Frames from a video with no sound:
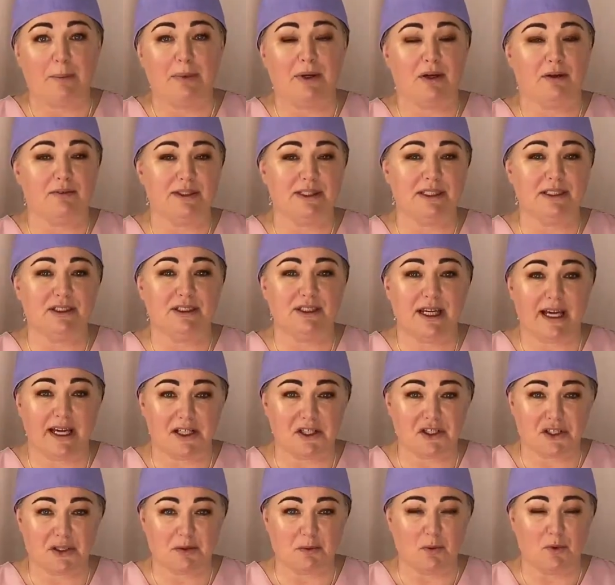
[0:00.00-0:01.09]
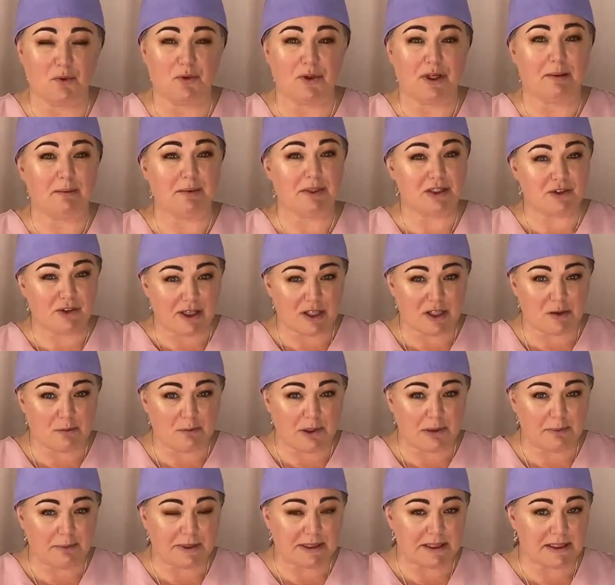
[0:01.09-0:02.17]
but obviously today it's just more for demonstration
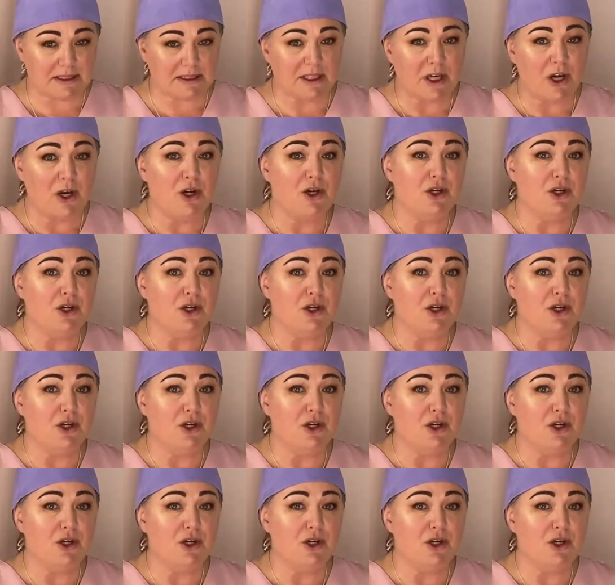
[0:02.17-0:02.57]
purposes.